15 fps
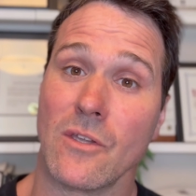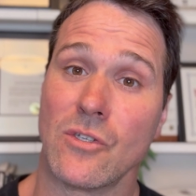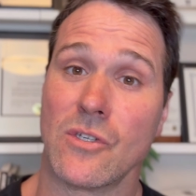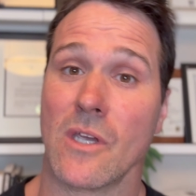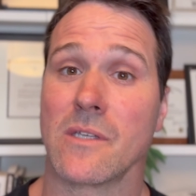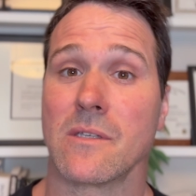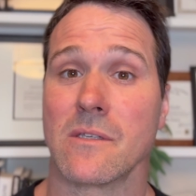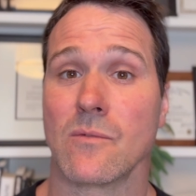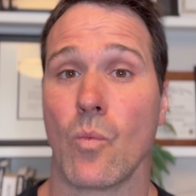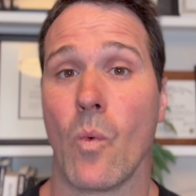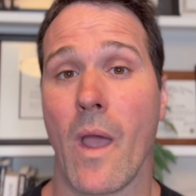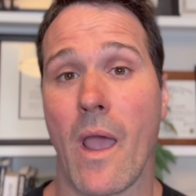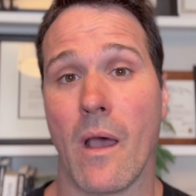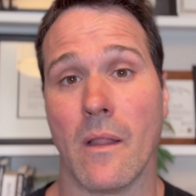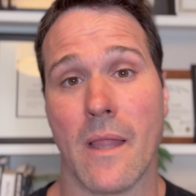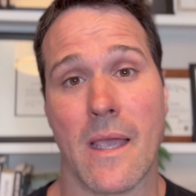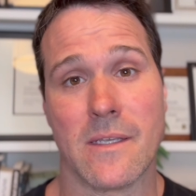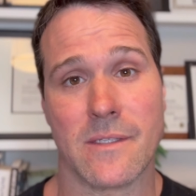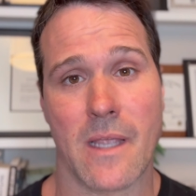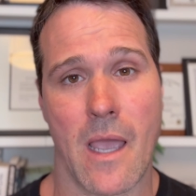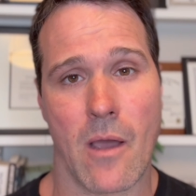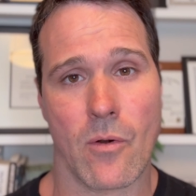just as well as
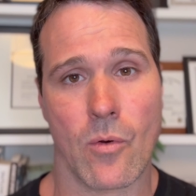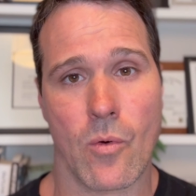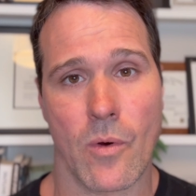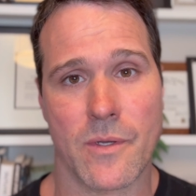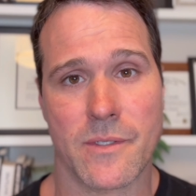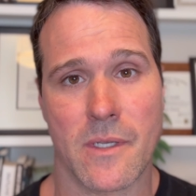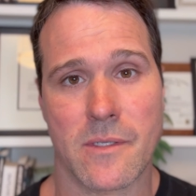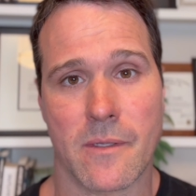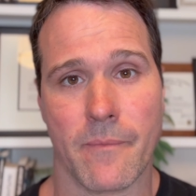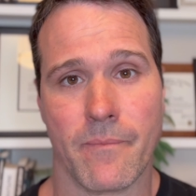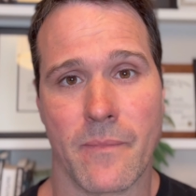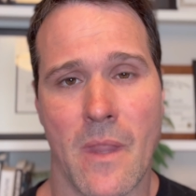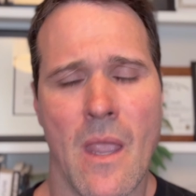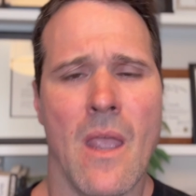the outer core system.